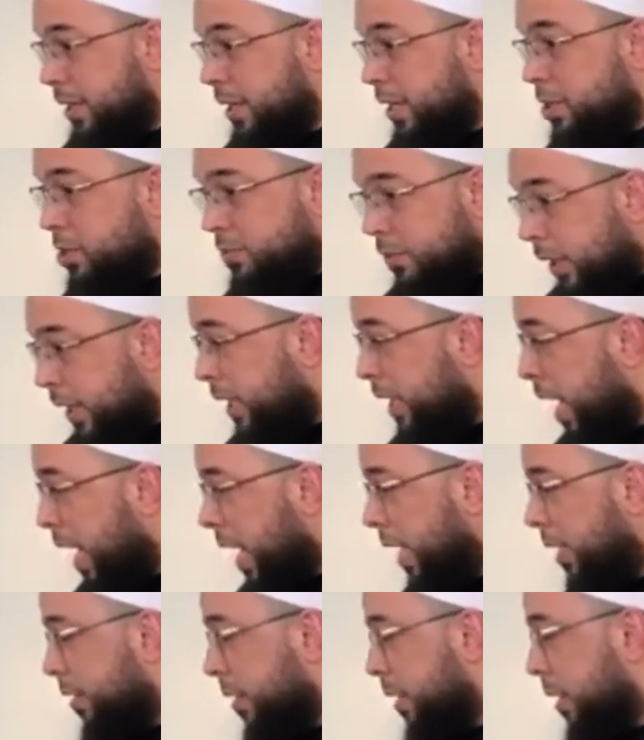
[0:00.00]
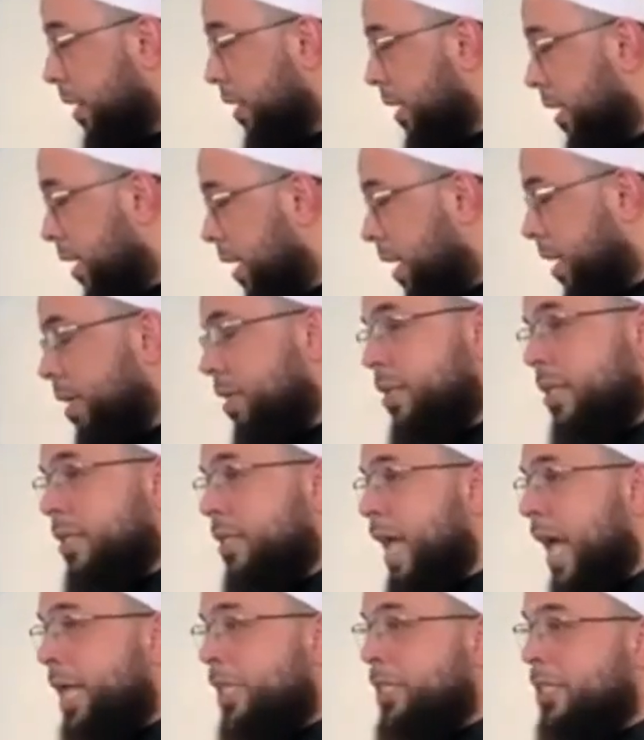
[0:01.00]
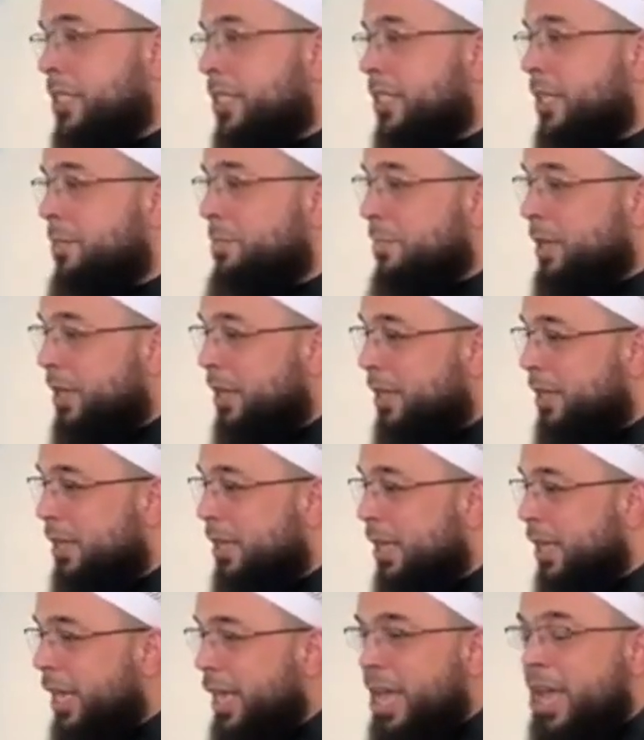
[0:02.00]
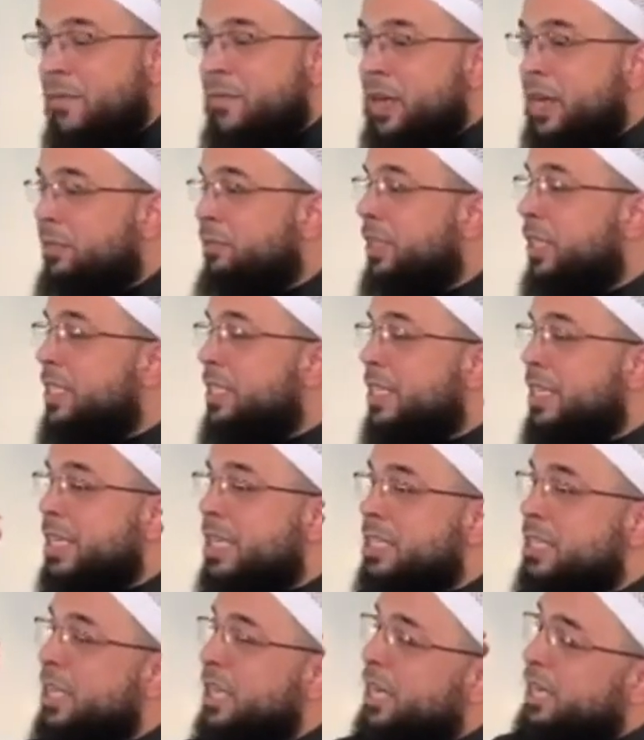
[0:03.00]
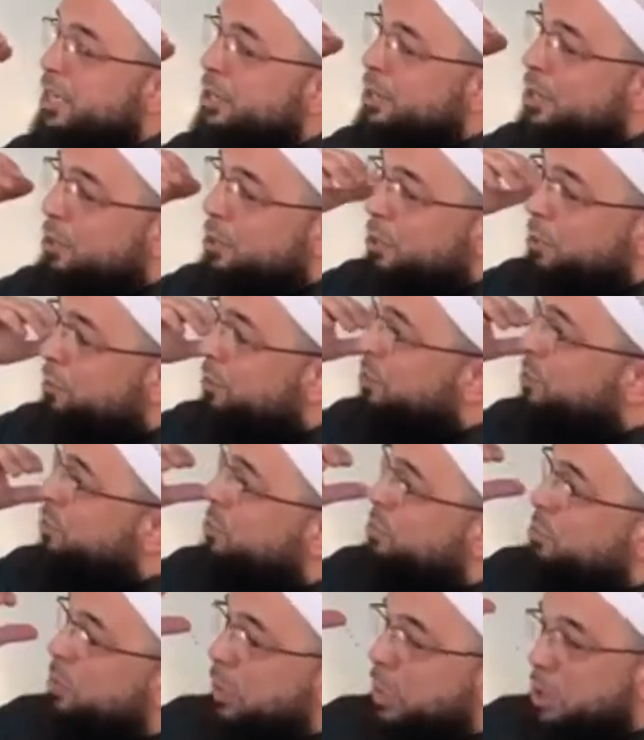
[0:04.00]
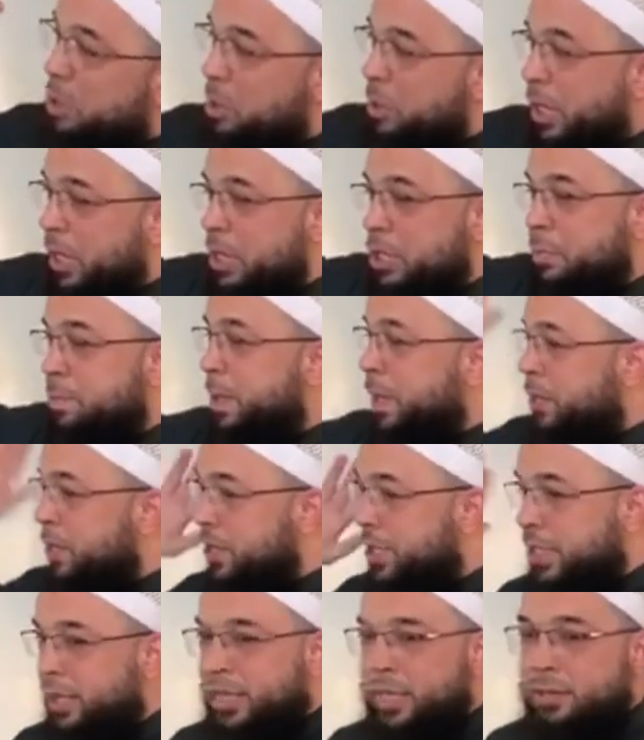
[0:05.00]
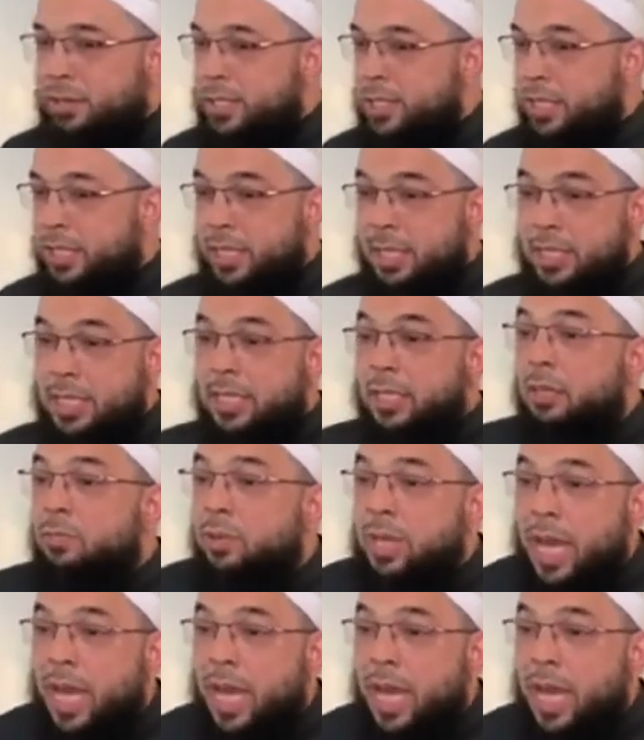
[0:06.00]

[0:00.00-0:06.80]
It's really not. And this is not just some, uh, even if this is, you know, we want to go with conspiracy theories and things like that. The